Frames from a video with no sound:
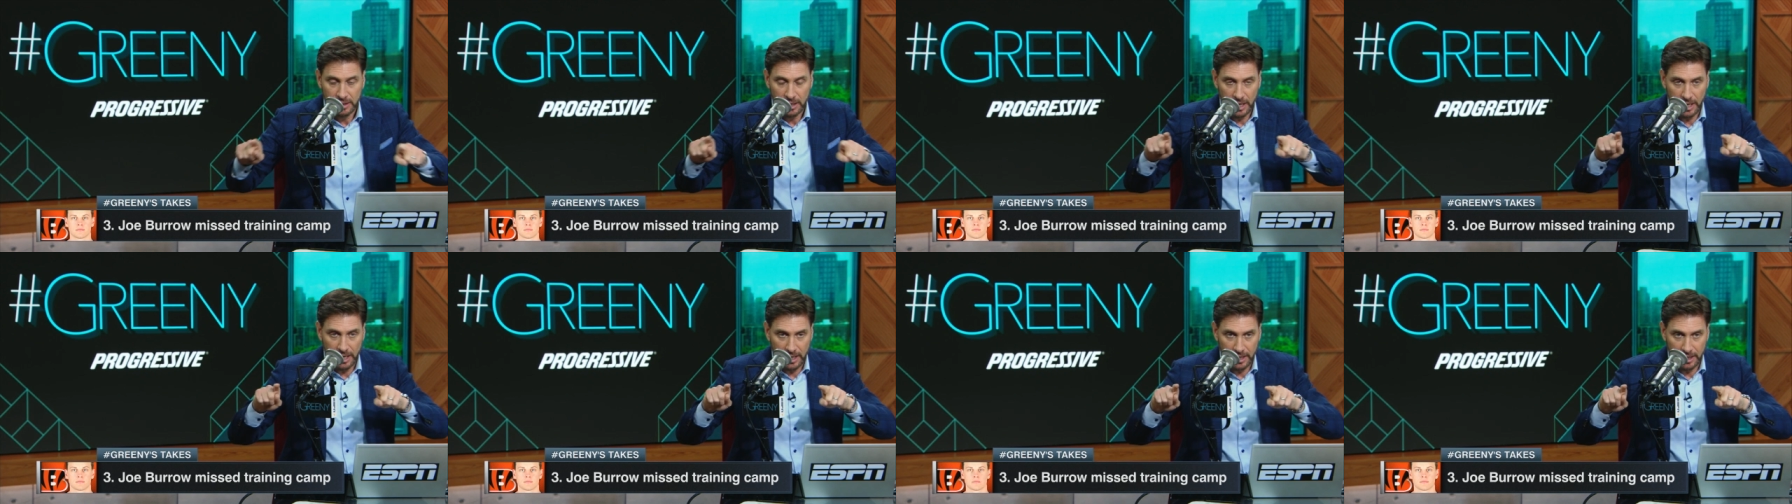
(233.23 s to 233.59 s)

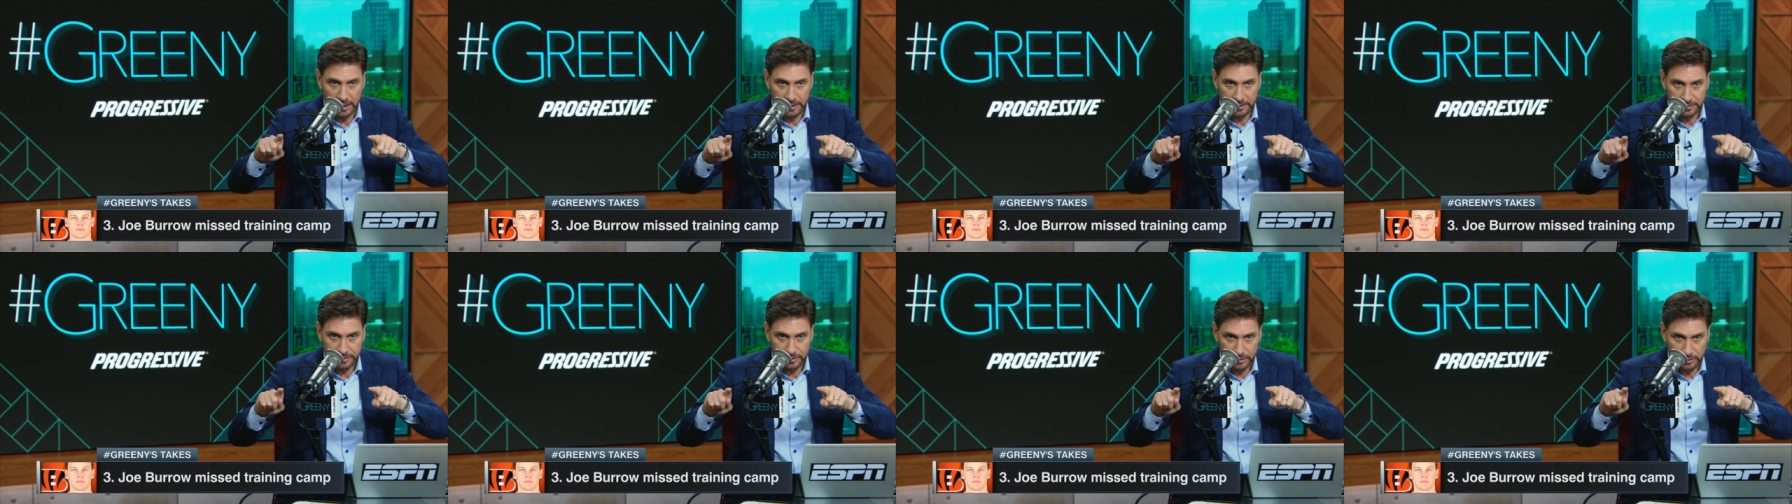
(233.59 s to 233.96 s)

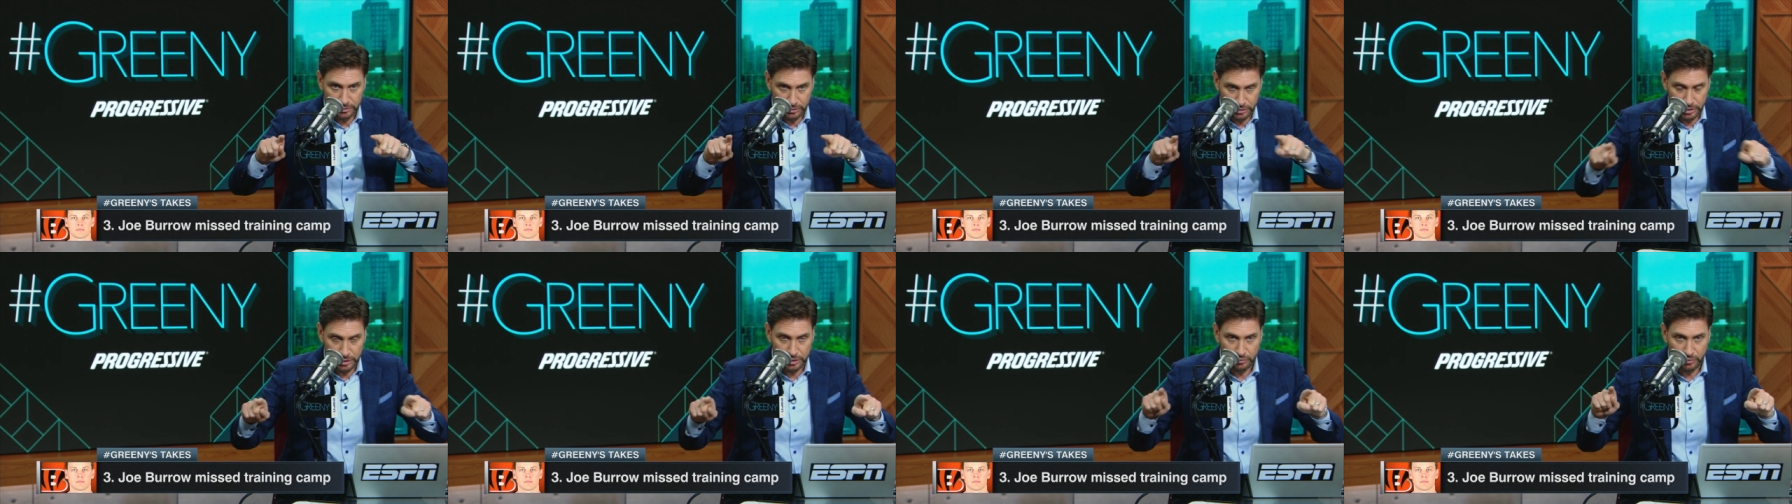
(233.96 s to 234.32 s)
And
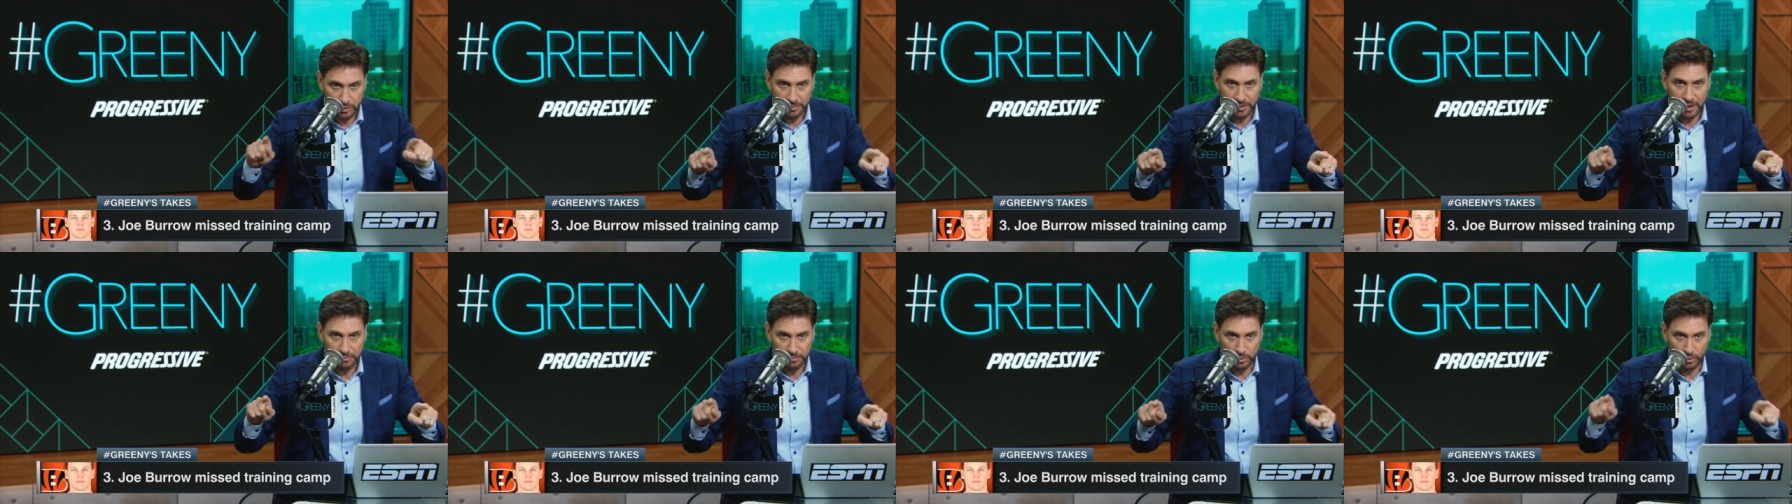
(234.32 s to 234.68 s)
just
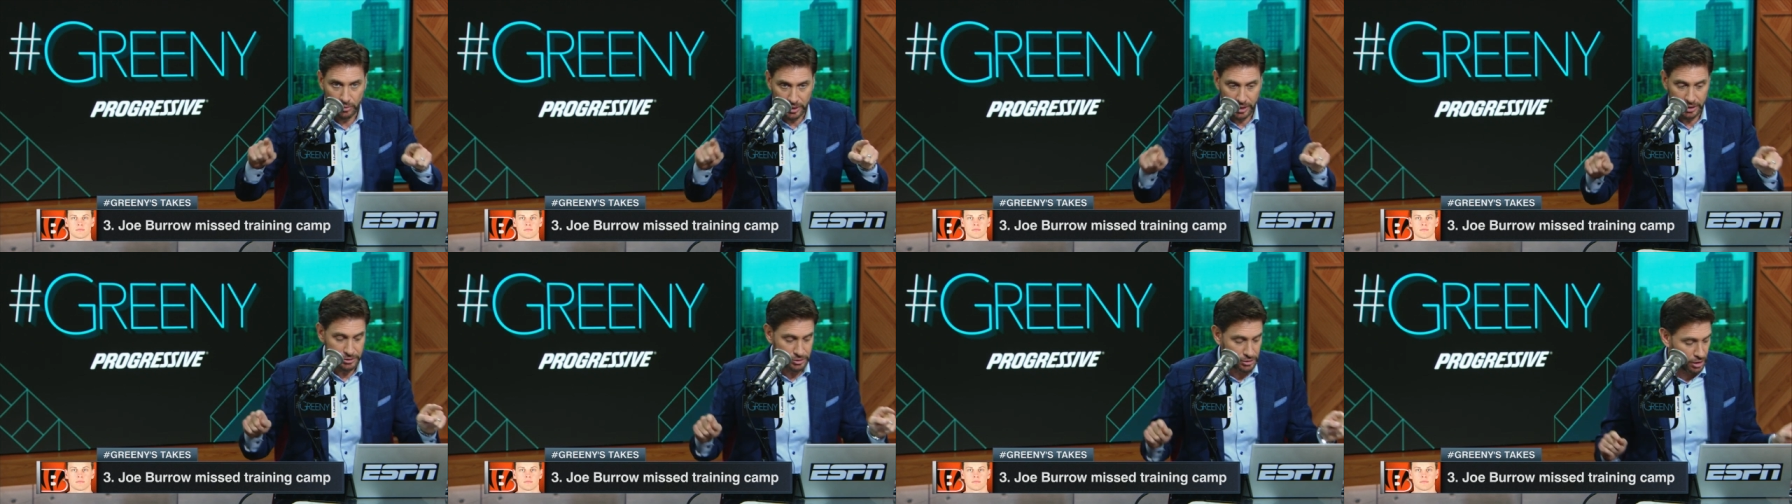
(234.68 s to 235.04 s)
remember,
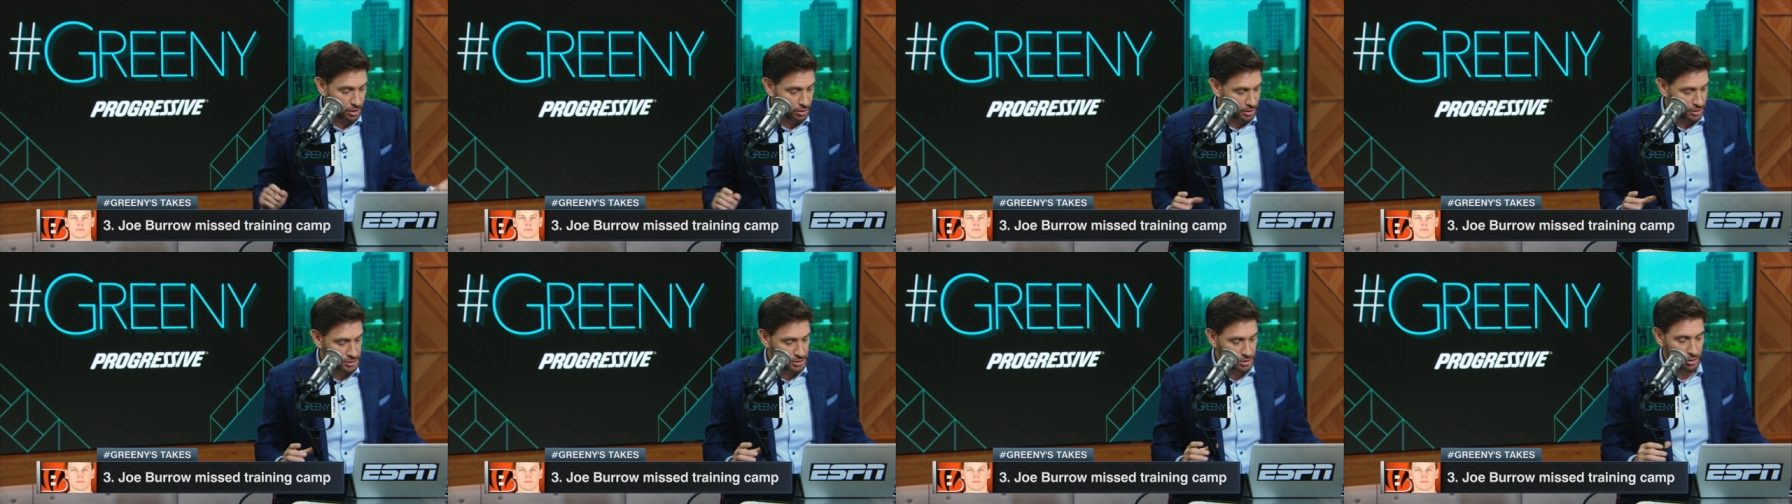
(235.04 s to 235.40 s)
when it
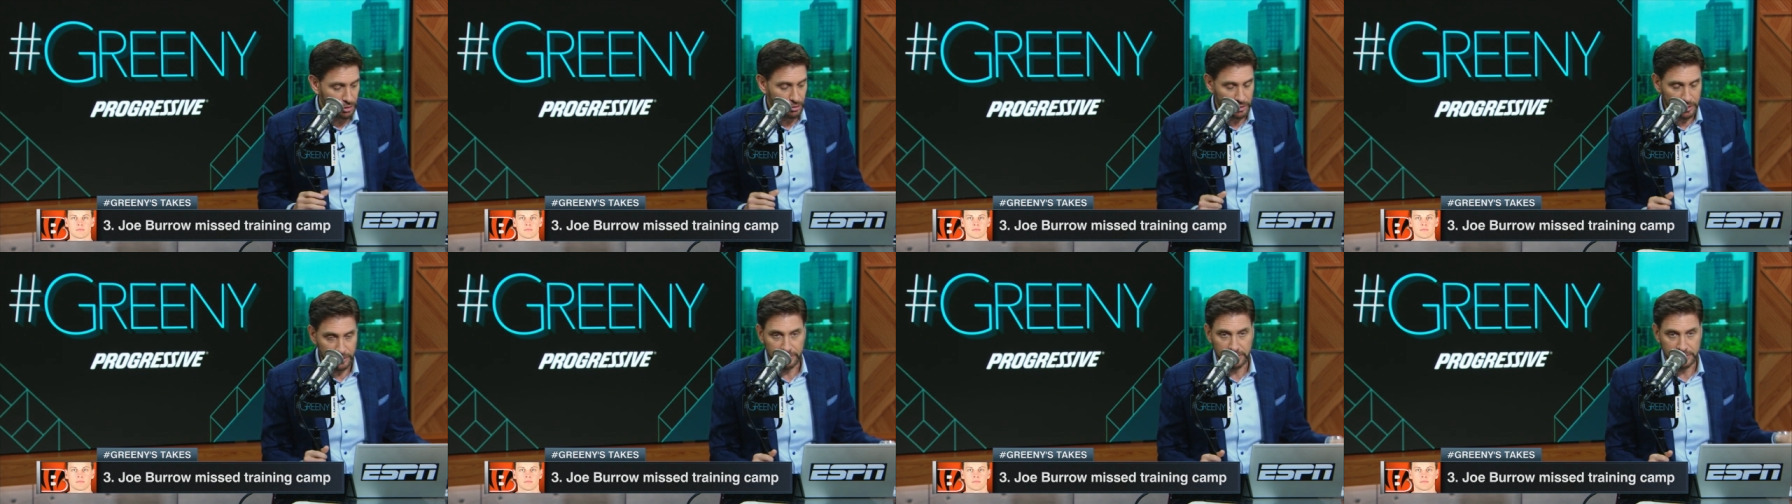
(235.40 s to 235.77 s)
started
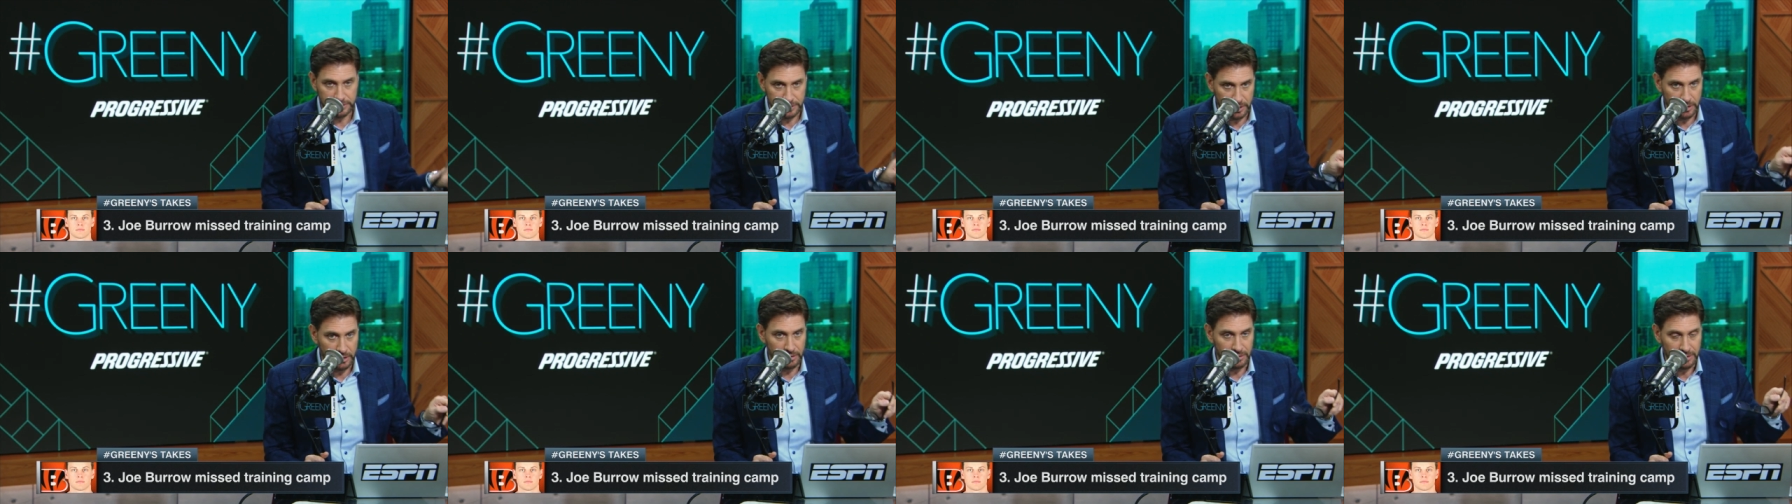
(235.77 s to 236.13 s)
slowly this
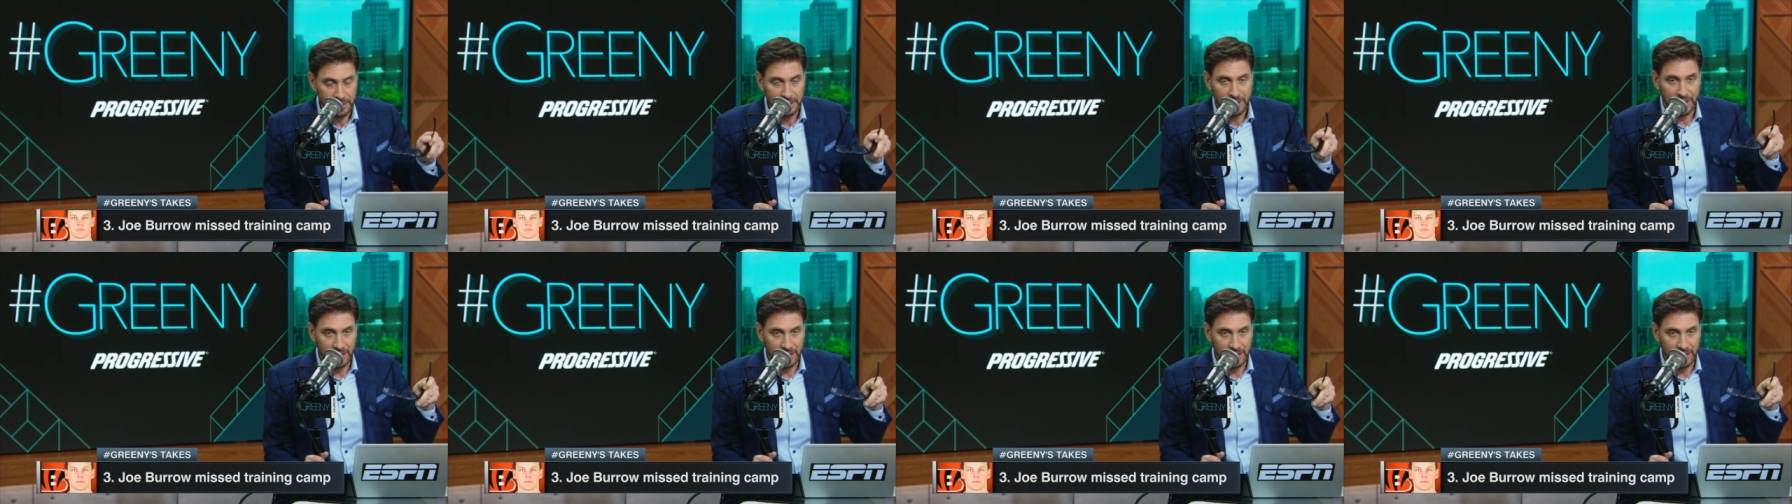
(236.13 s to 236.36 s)
year,